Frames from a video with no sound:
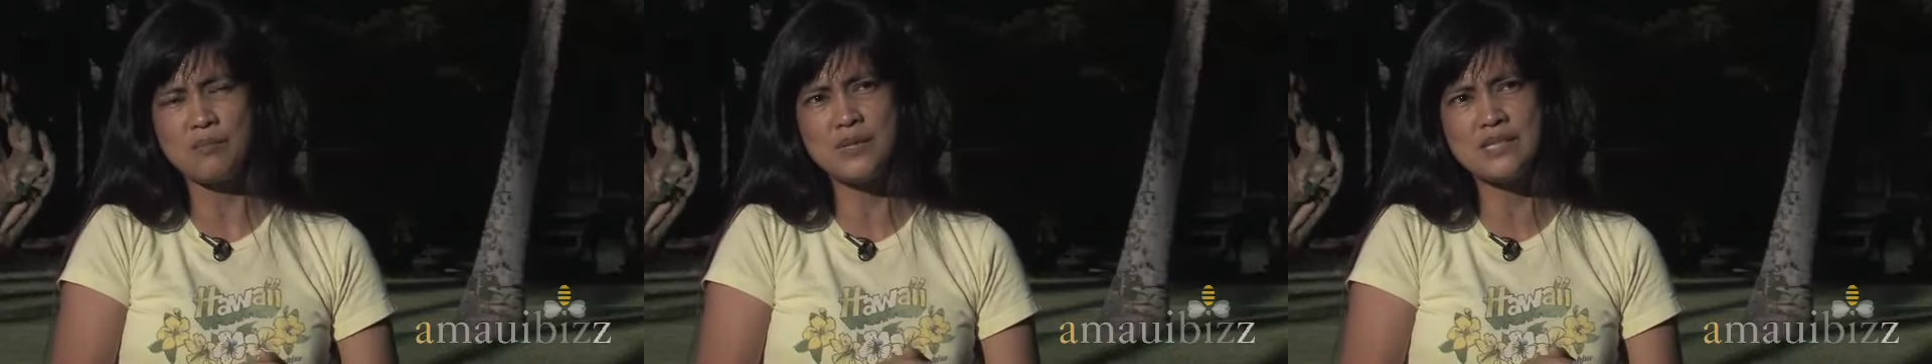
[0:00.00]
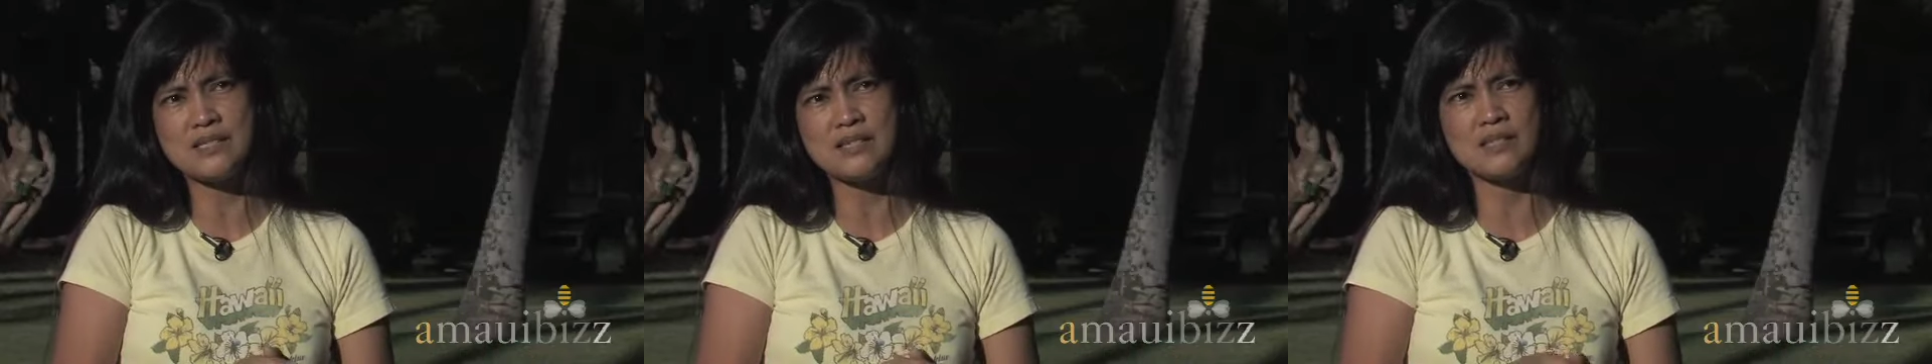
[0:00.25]

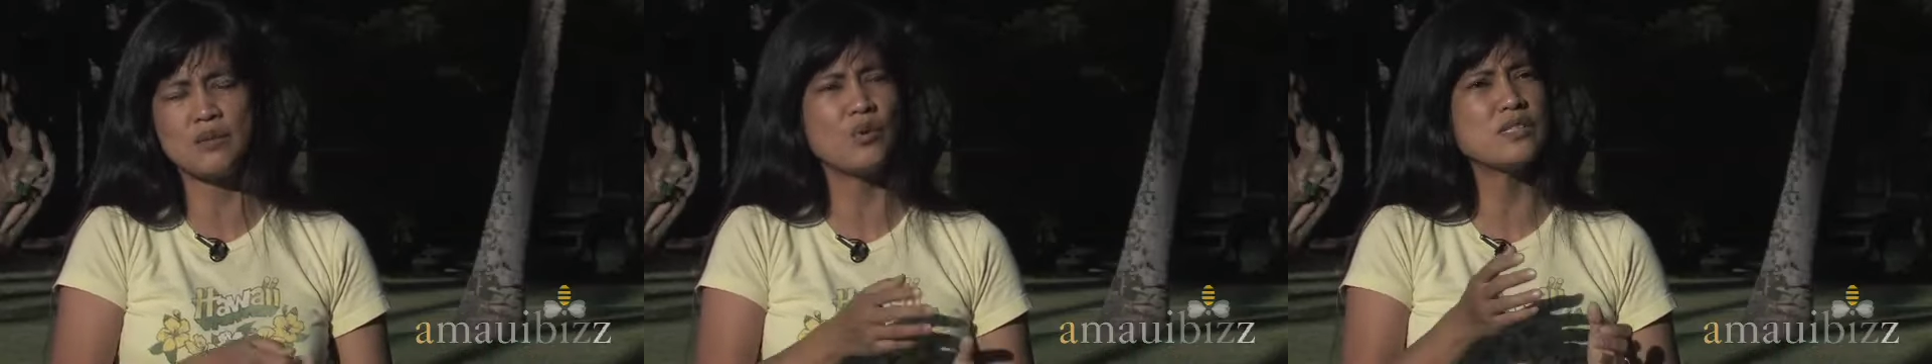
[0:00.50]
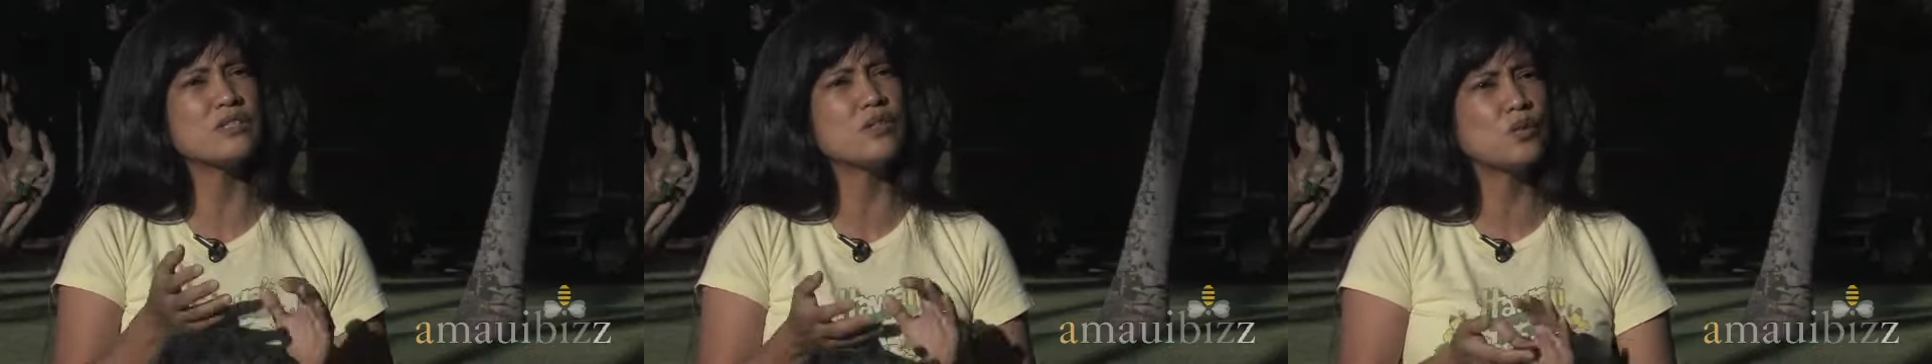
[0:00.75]
business, and
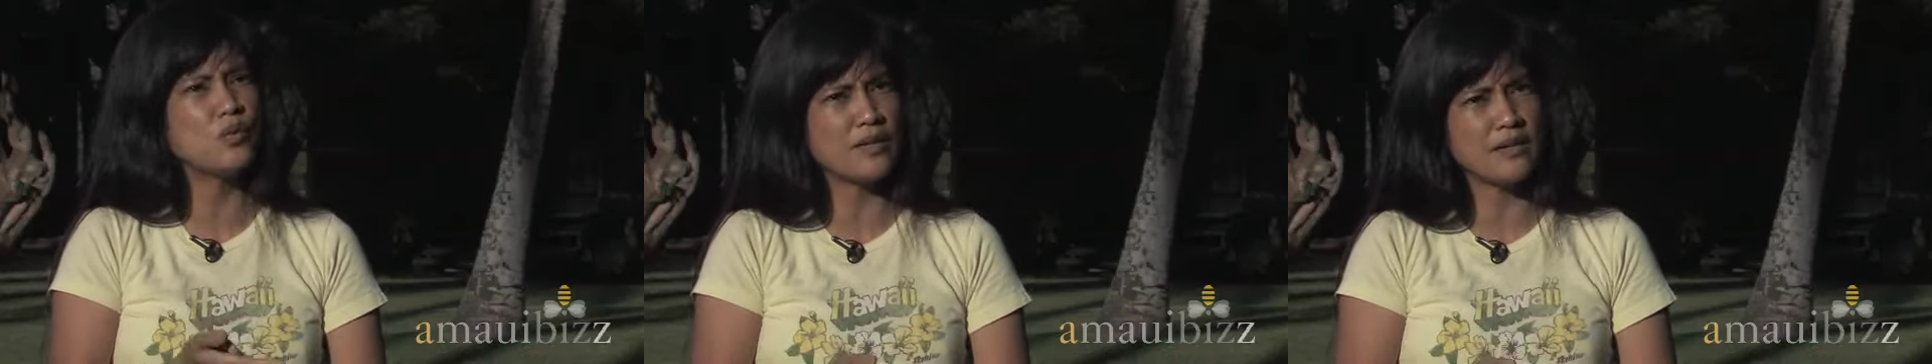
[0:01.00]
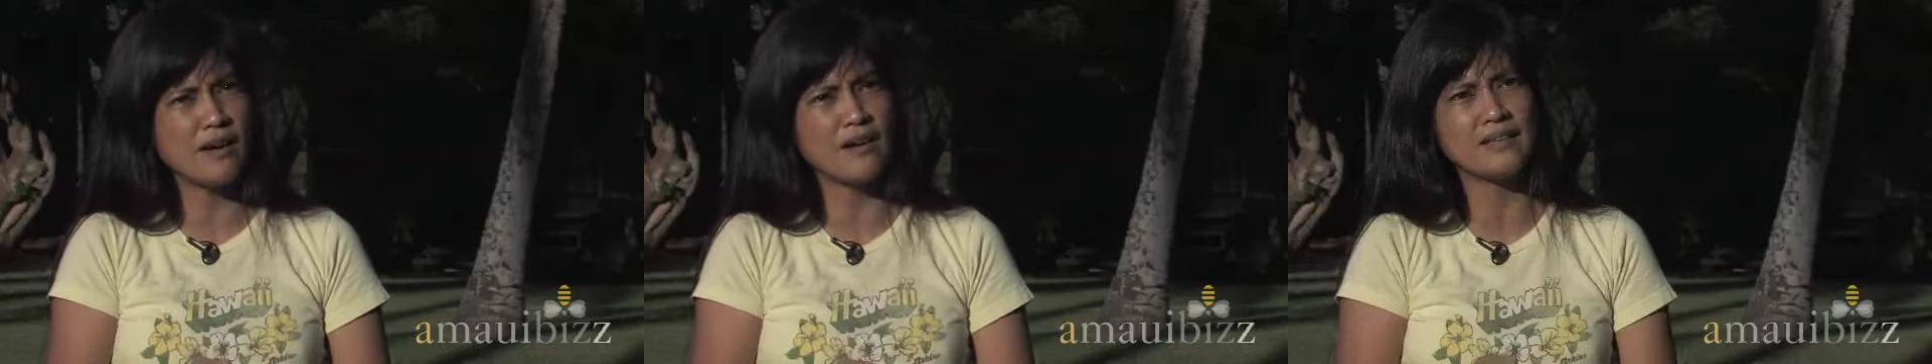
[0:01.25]
what's their
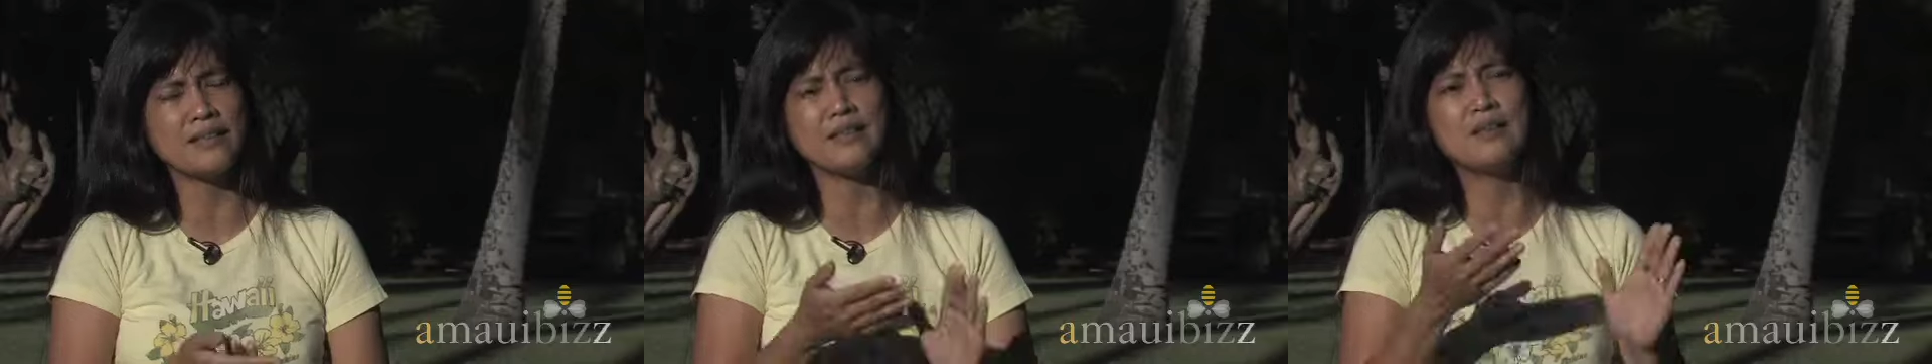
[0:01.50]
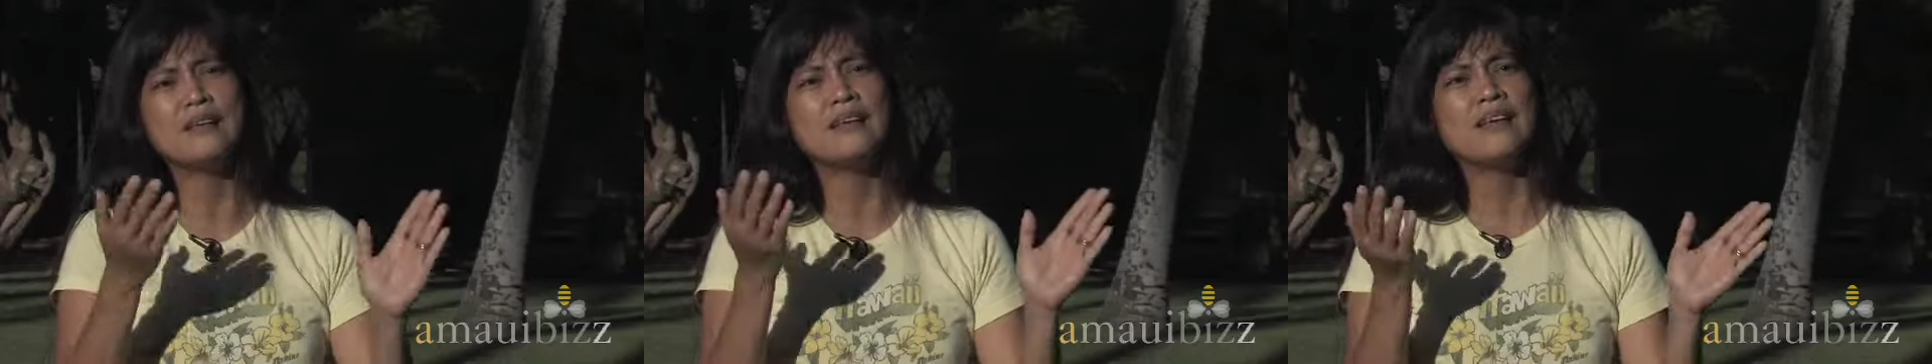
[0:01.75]
Twitter
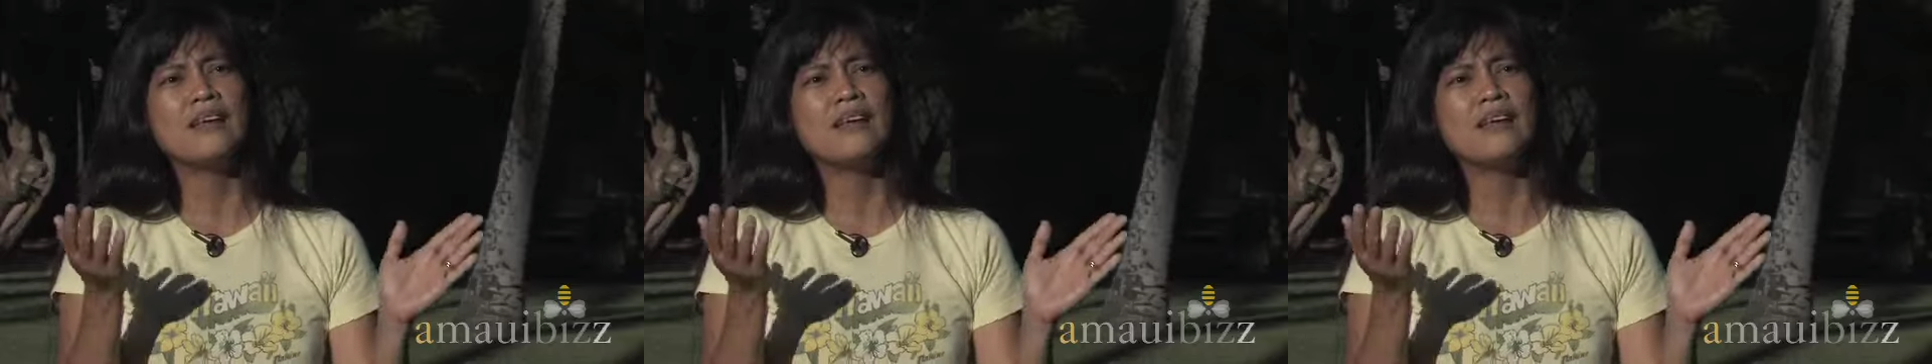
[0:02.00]
handle,